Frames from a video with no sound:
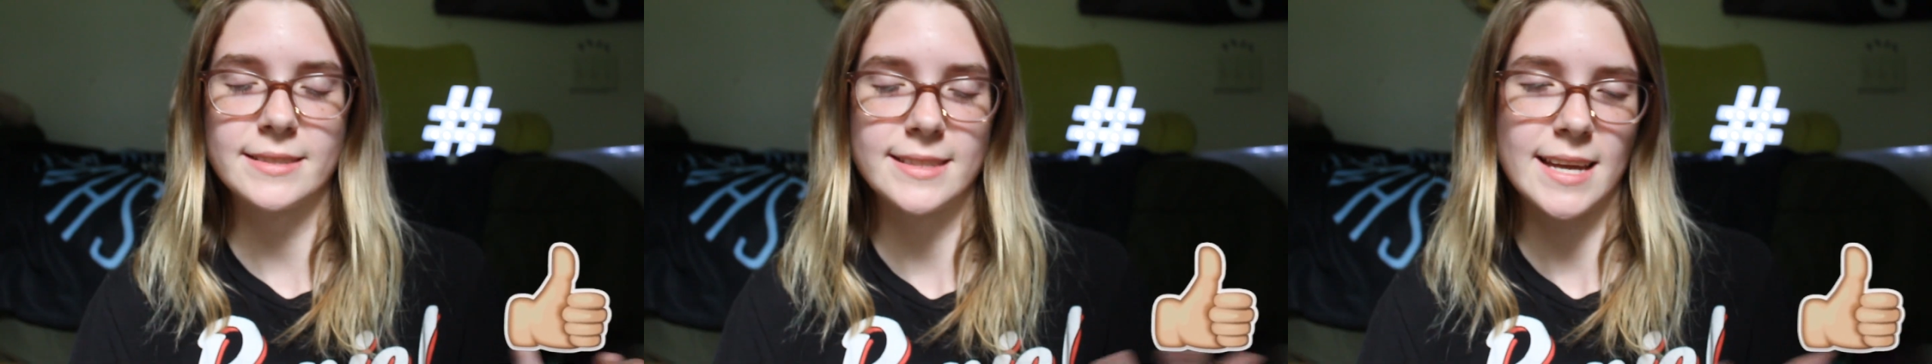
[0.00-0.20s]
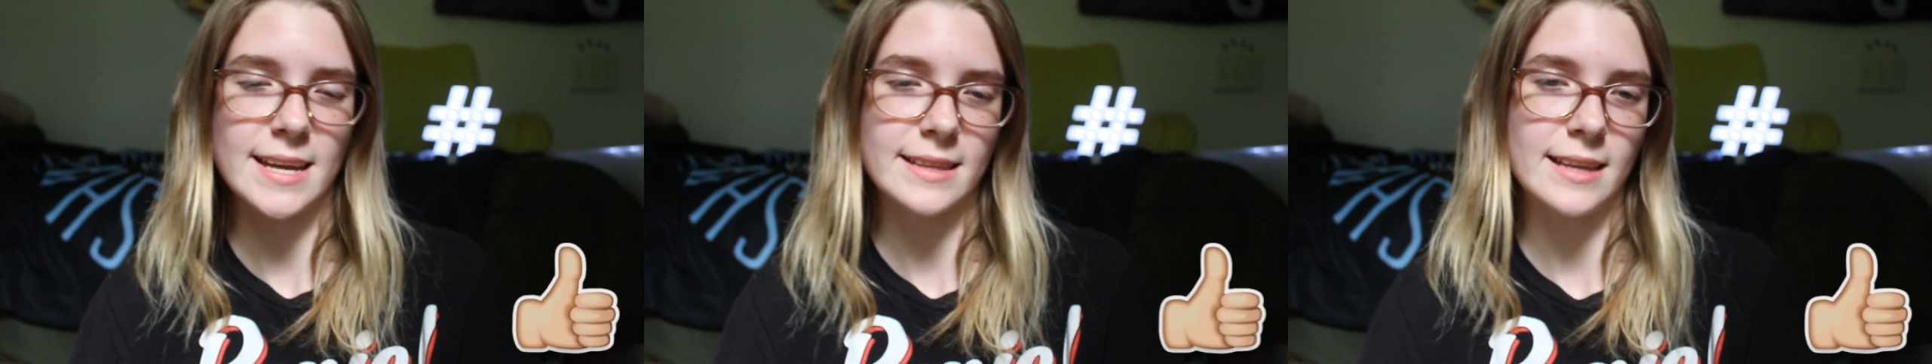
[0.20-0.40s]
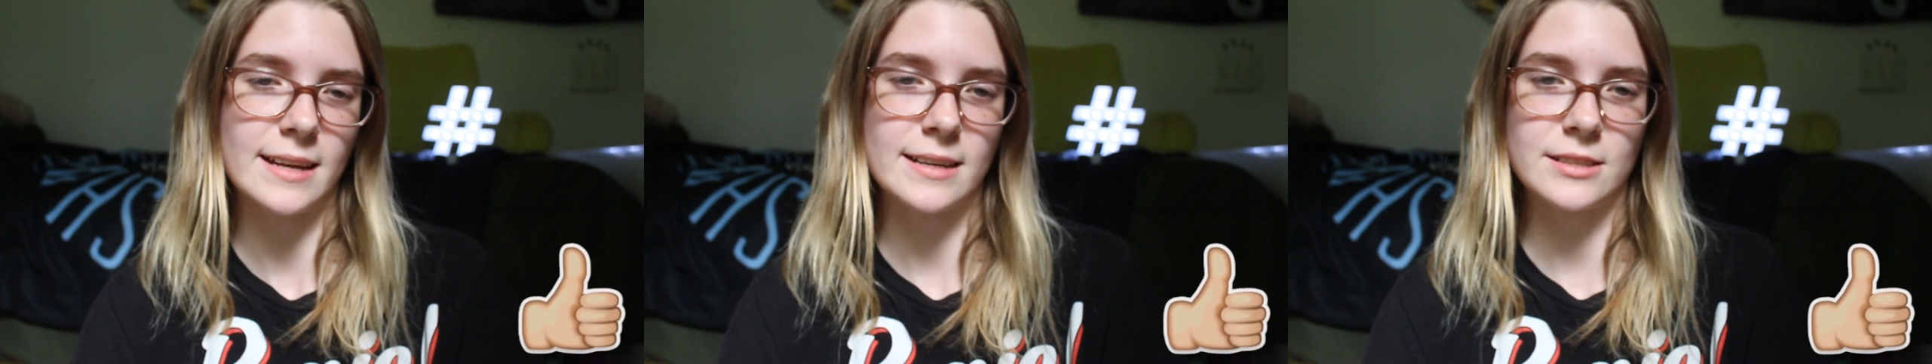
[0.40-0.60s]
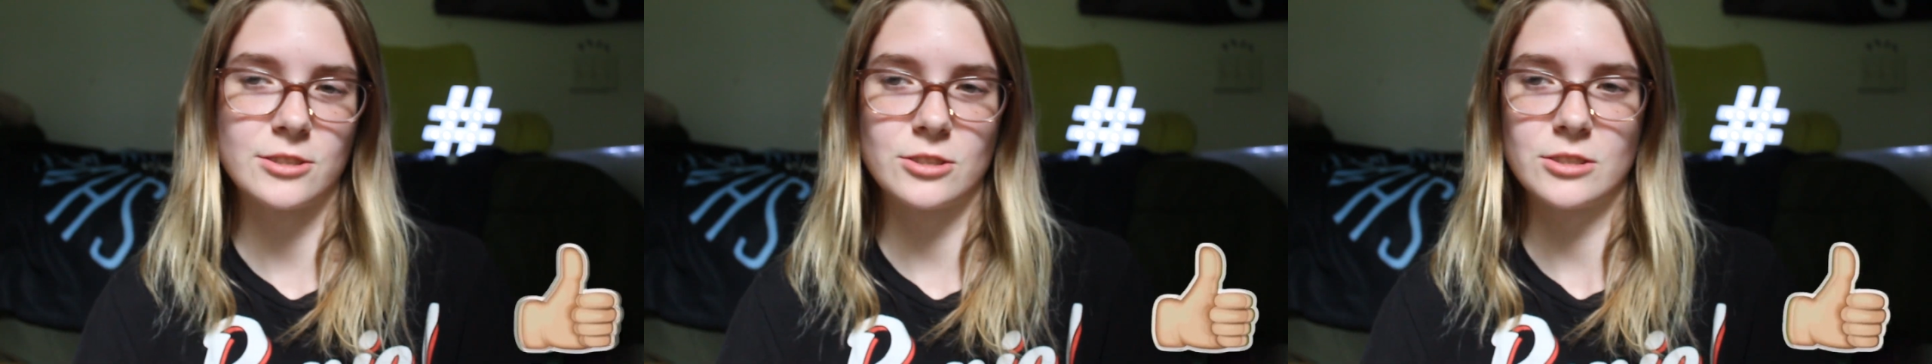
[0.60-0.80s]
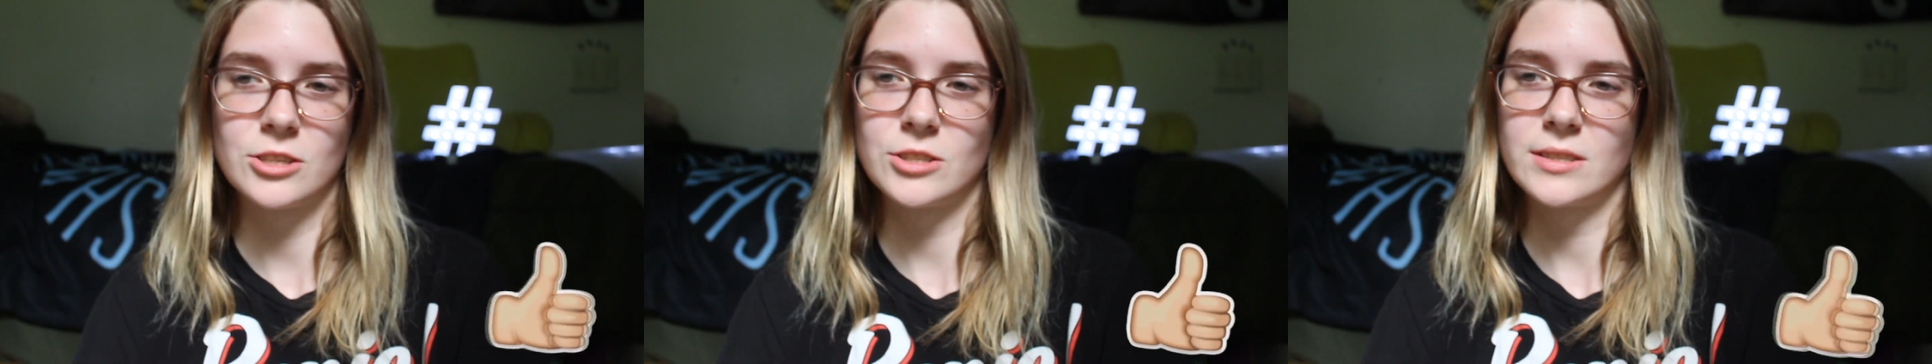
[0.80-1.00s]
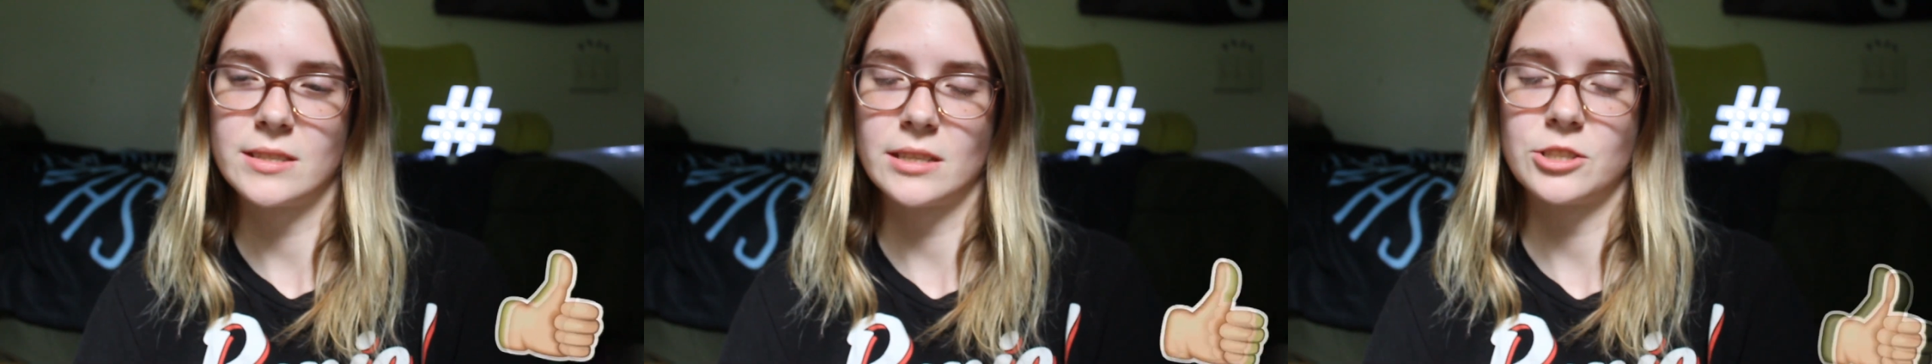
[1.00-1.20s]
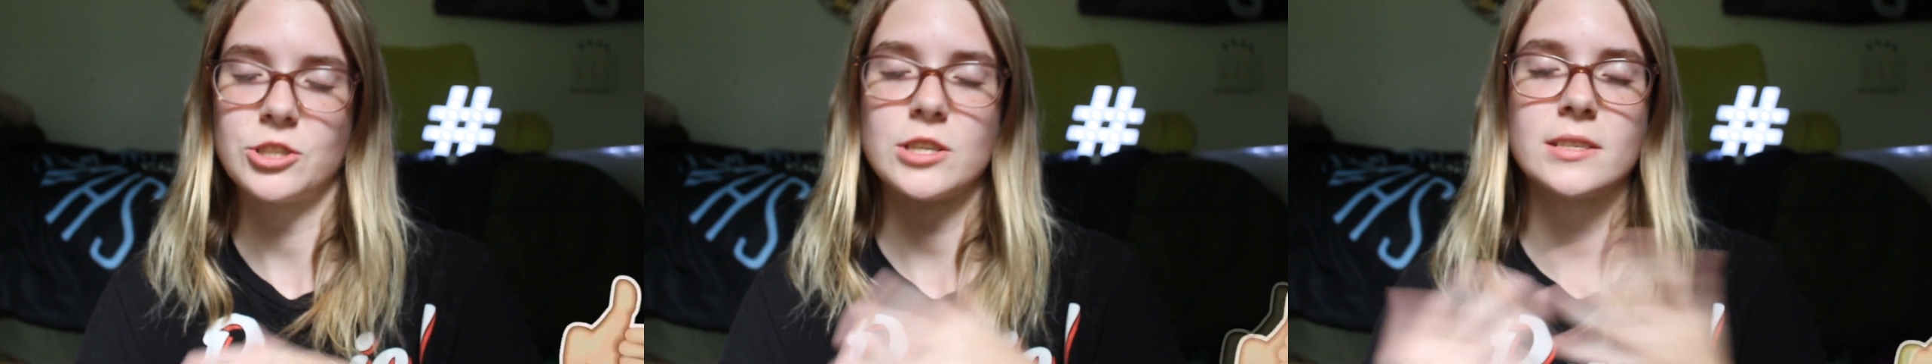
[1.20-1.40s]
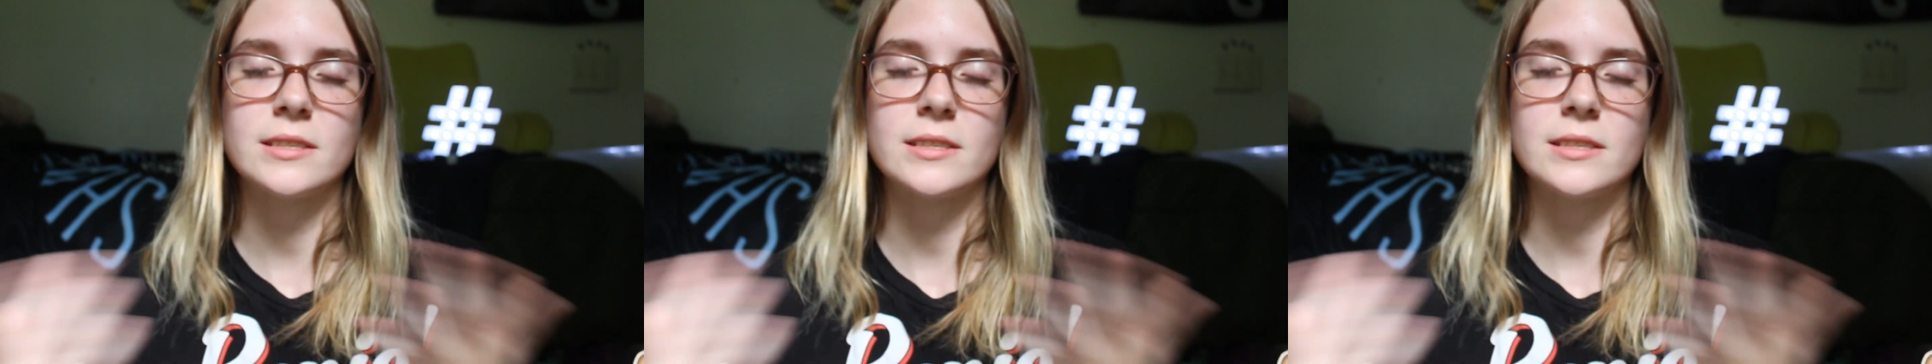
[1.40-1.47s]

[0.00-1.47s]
saying that it's just such